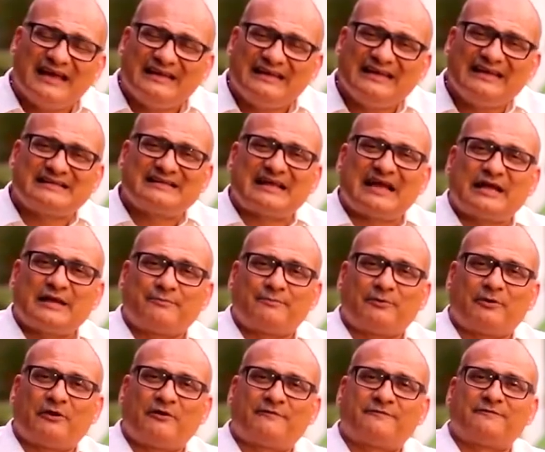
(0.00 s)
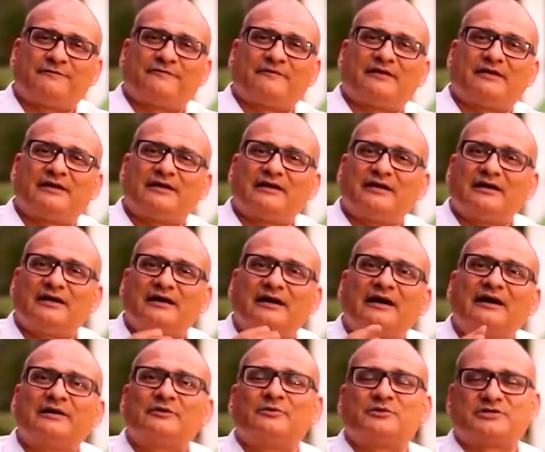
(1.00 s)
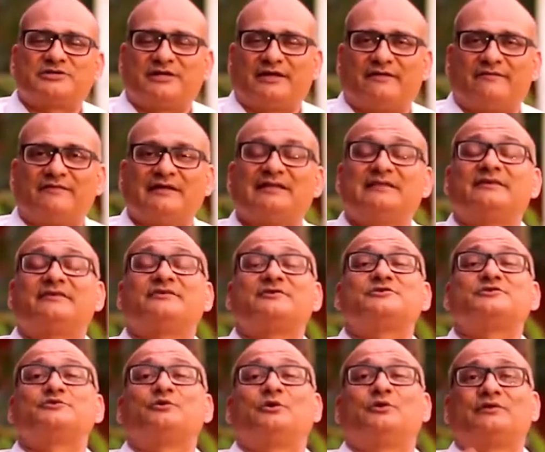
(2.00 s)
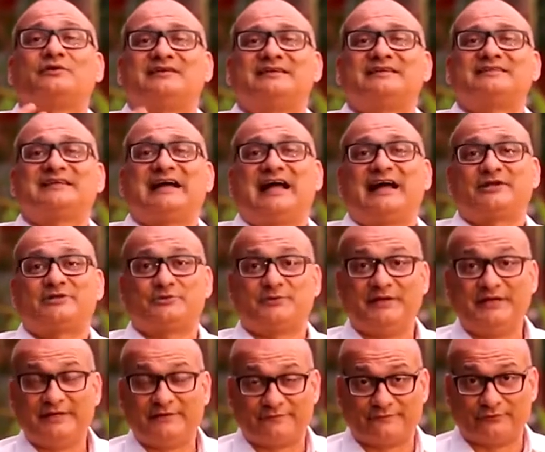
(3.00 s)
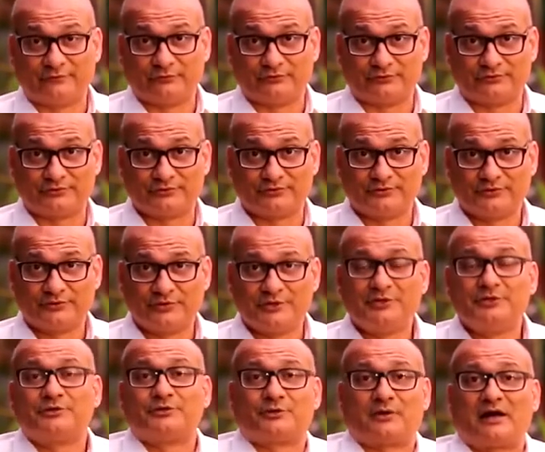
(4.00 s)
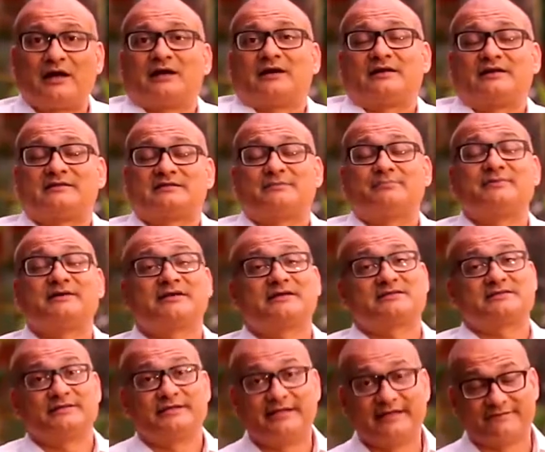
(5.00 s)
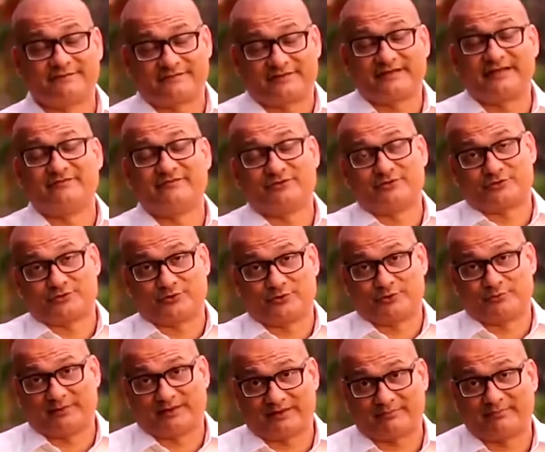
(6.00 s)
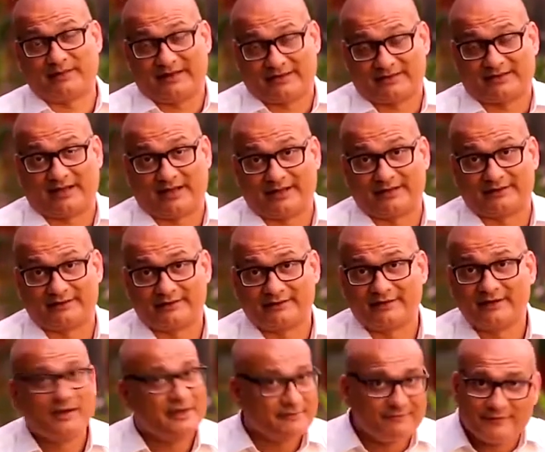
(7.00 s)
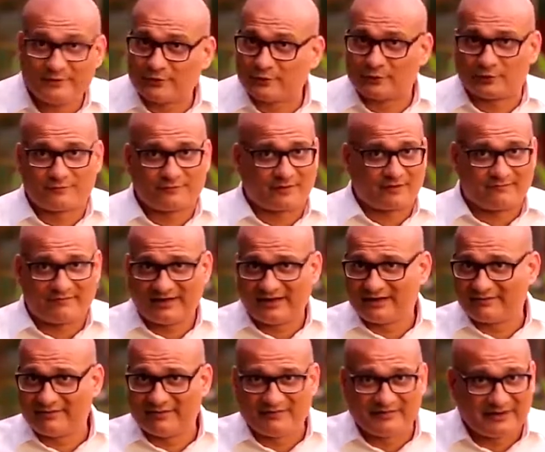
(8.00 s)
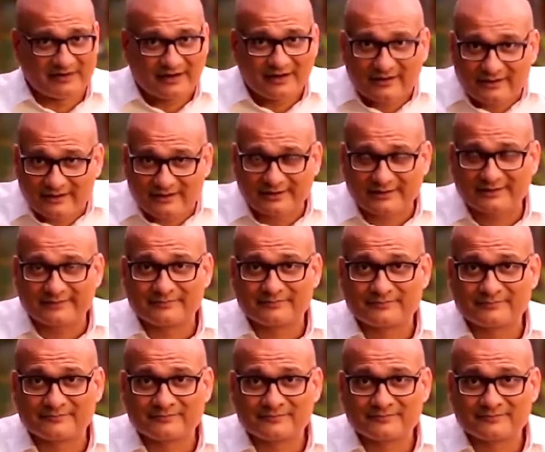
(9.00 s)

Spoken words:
Any type of aruchi, when there is no desire to eat food. You know, hunger is the biggest gift given to mankind. We don't know from where we feel hungry.